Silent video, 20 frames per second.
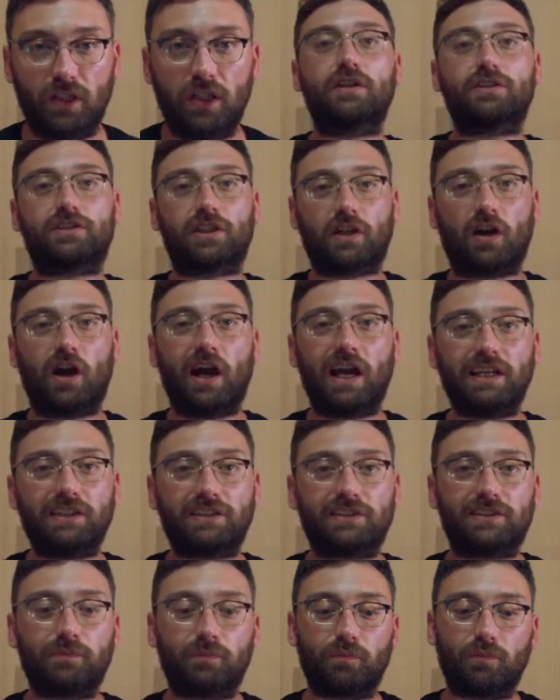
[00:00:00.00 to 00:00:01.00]
So
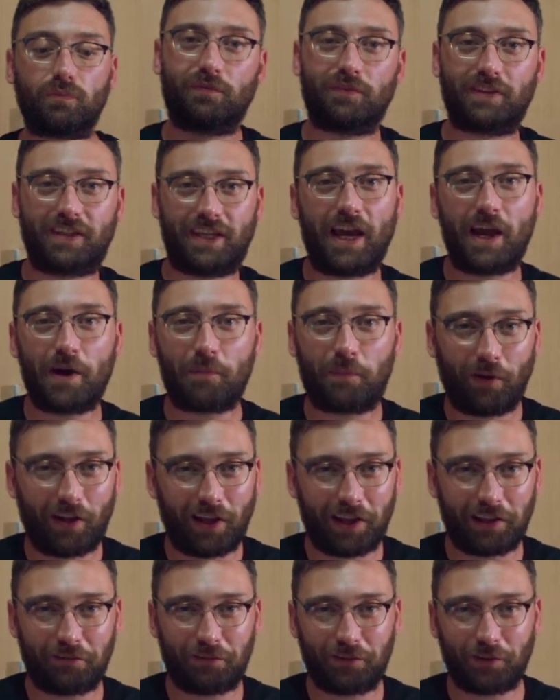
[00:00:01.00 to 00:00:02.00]
guys, get
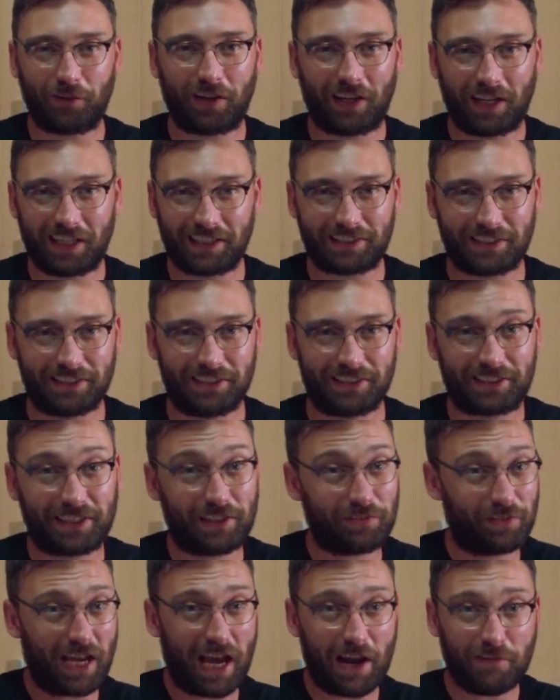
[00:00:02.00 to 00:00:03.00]
applying for your license.
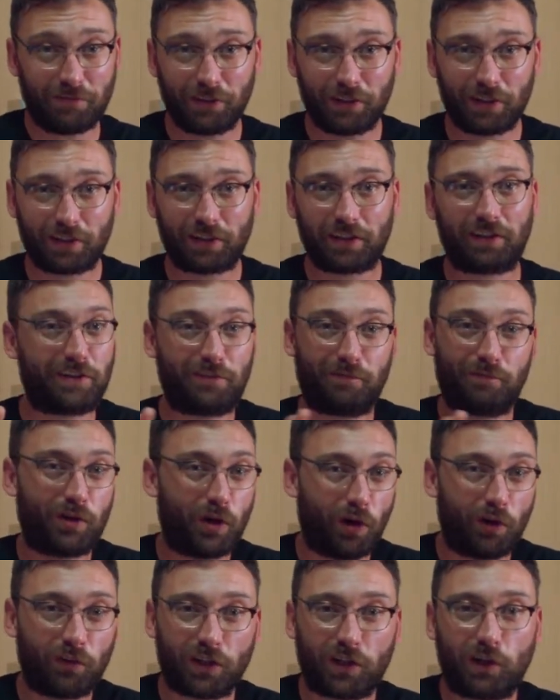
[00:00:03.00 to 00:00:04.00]
If you haven't
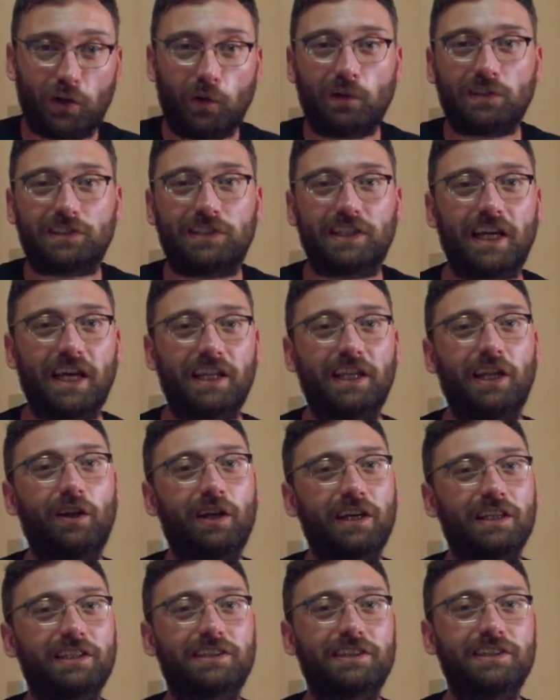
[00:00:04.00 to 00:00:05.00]
got the course to get the
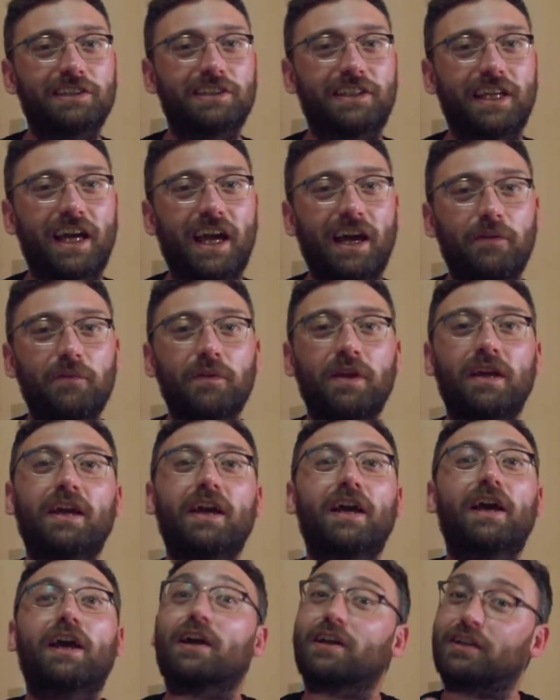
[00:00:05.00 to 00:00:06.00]
license yet,
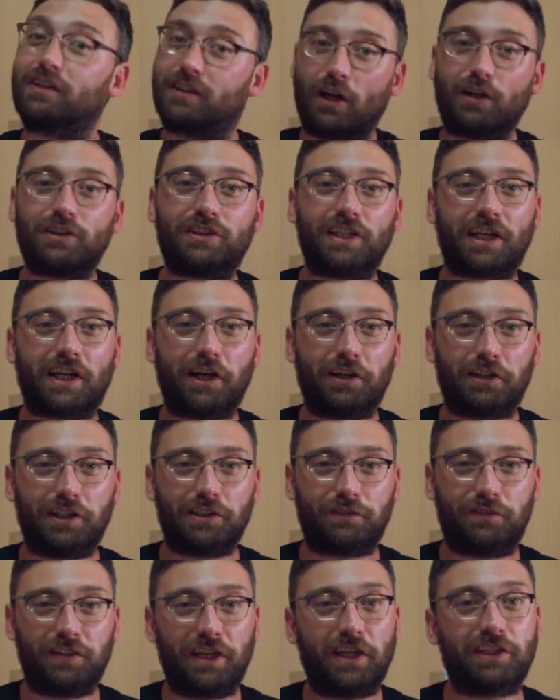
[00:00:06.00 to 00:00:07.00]
go check out those
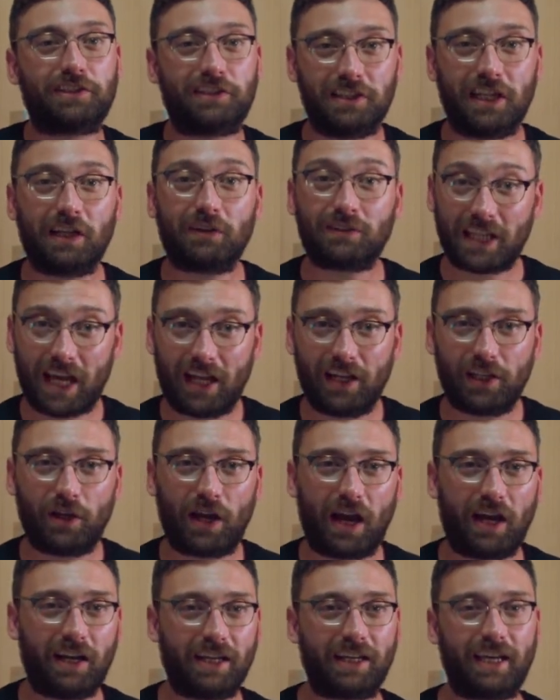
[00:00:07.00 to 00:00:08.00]
videos and they'll tell you
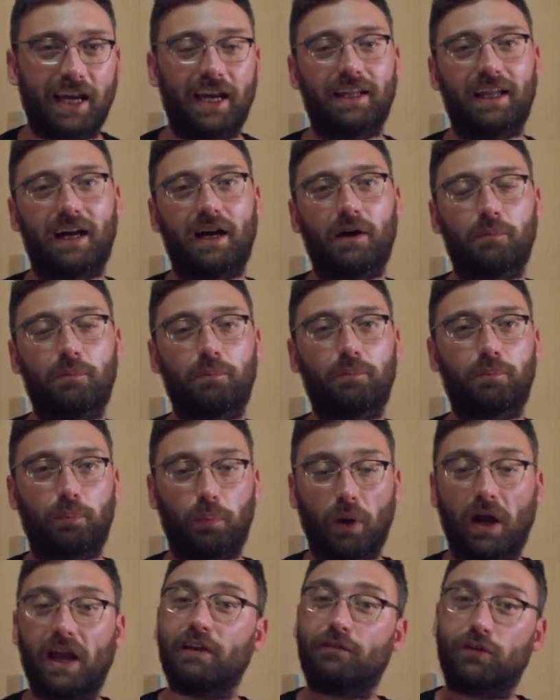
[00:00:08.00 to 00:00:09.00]
how to get that.
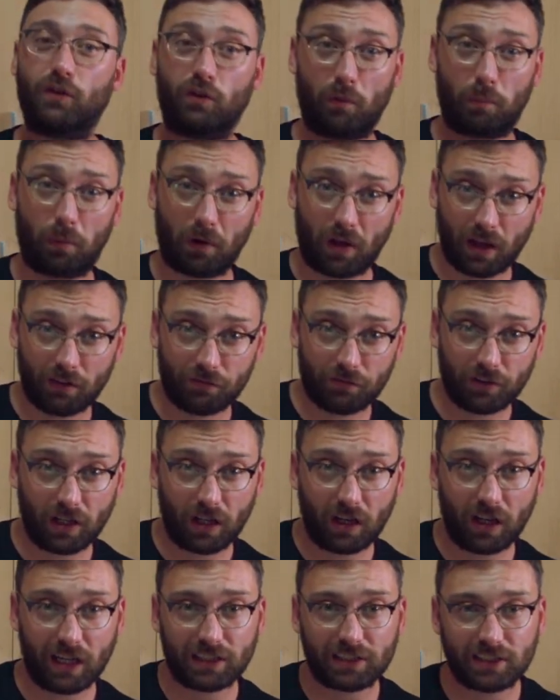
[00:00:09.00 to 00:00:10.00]
But if you're applying for the
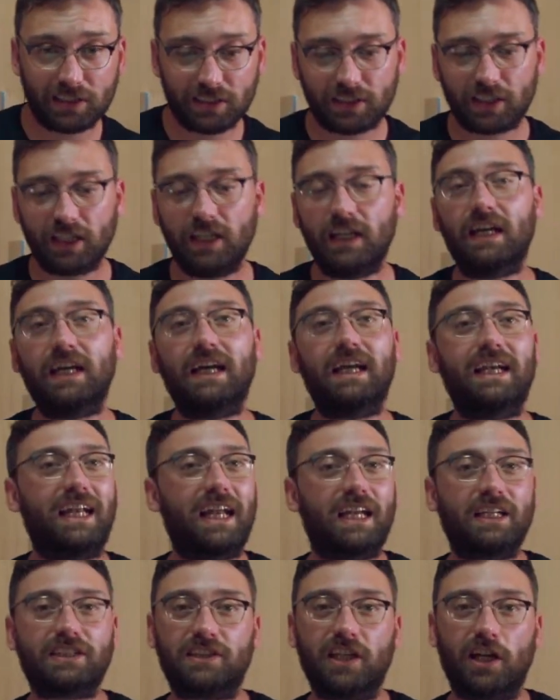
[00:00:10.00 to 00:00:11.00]
license,
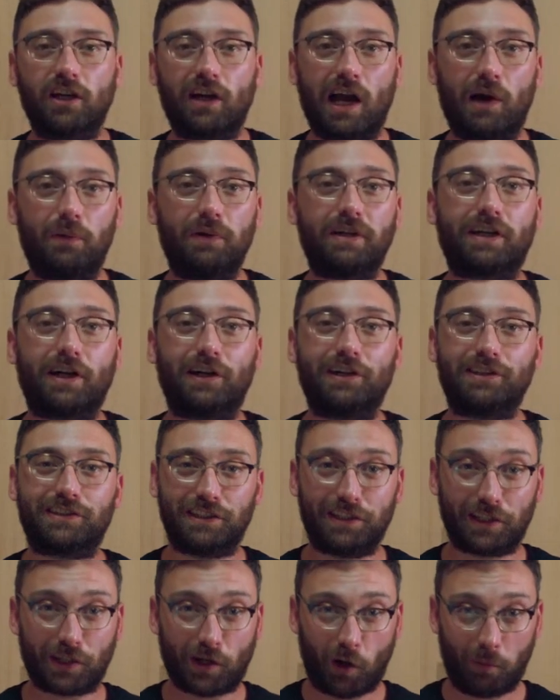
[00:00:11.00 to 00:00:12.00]
let us know how it goes
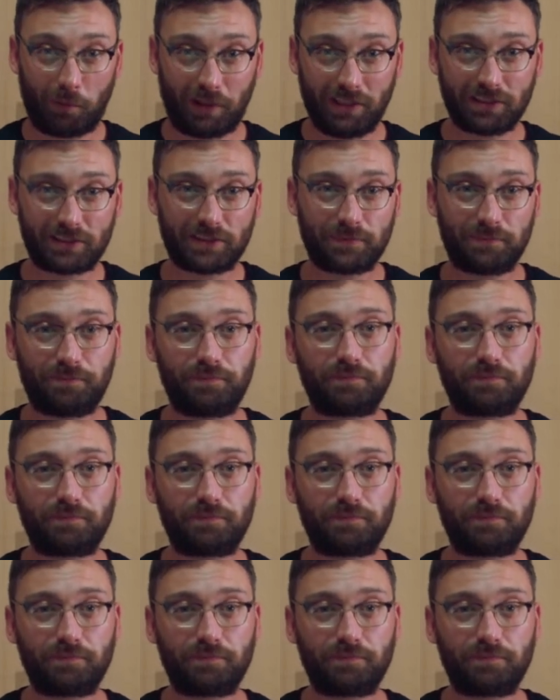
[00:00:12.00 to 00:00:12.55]
in the comments.